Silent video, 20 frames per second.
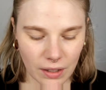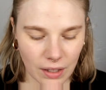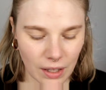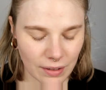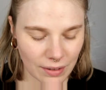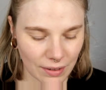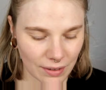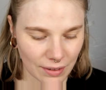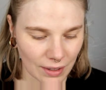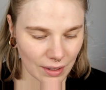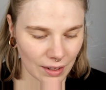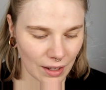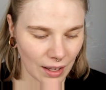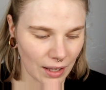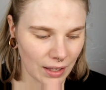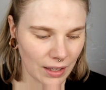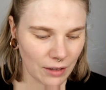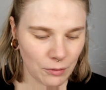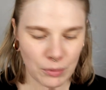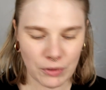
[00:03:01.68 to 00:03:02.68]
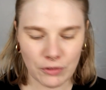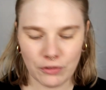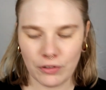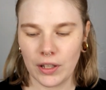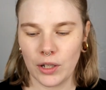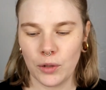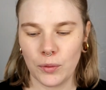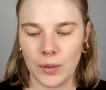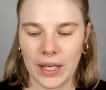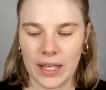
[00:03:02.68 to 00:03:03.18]
As I said, I have been
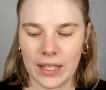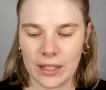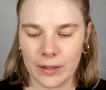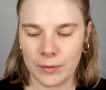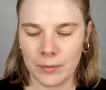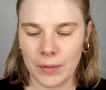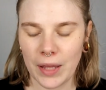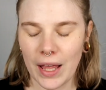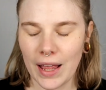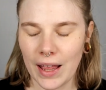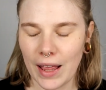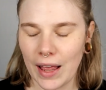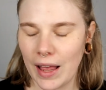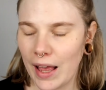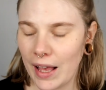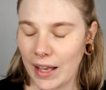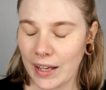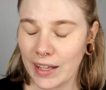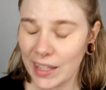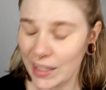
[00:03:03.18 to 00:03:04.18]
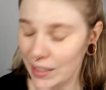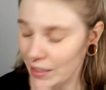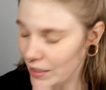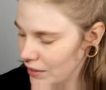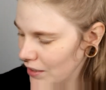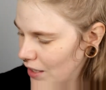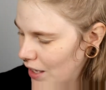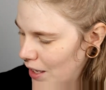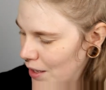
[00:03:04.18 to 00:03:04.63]
following Eng Emelie